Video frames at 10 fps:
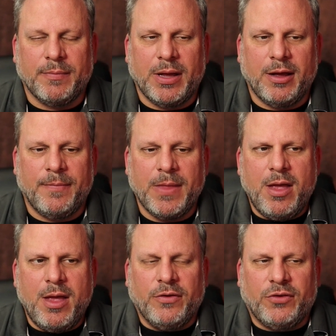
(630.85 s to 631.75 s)
How
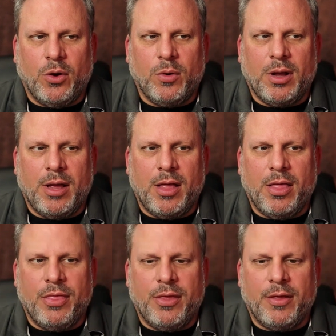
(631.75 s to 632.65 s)
much coffee
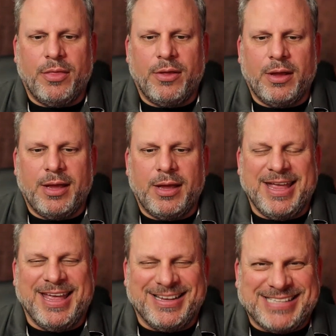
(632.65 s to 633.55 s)
you've had in the morning.
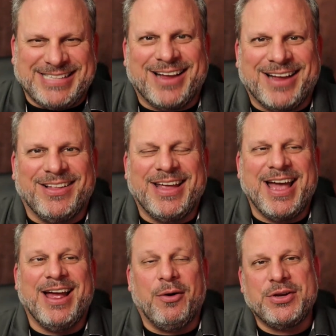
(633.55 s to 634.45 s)
Exactly.
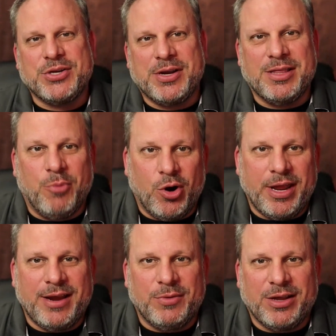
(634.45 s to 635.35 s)
Yeah. Are we shooting in the
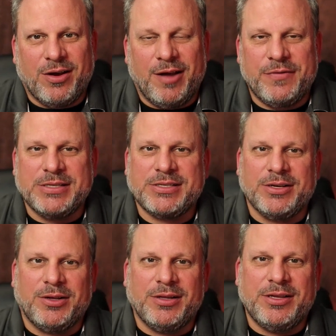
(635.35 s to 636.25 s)
morning when the coffee's
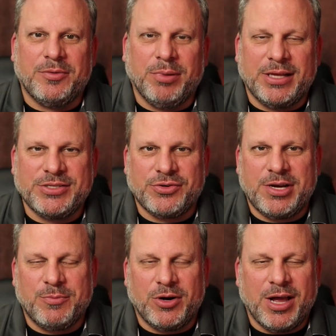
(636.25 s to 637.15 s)
still in your
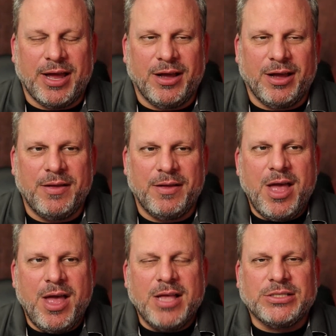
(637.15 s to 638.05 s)
bloodstream or not?
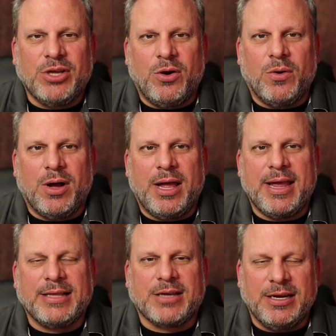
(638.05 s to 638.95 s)
So
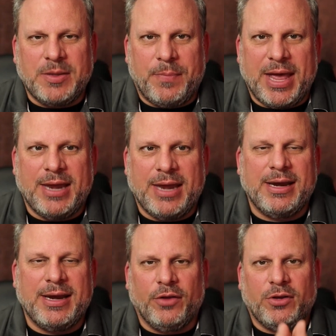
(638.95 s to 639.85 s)
it's going to depend.
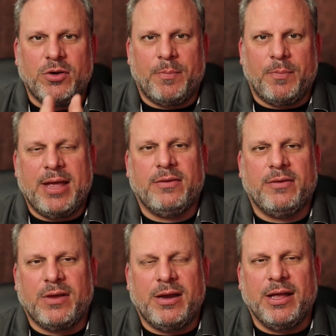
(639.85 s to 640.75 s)
And it also
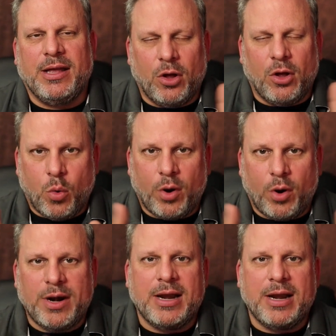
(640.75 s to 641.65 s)
depends, and it's called
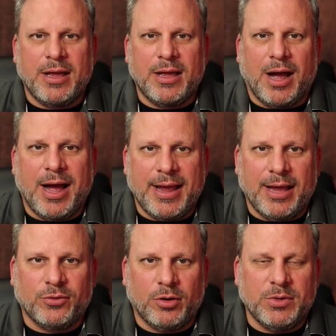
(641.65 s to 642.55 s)
coordinated
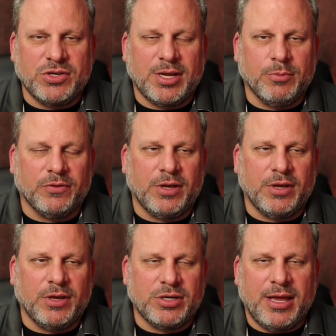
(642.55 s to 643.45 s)
IS or image stabilization.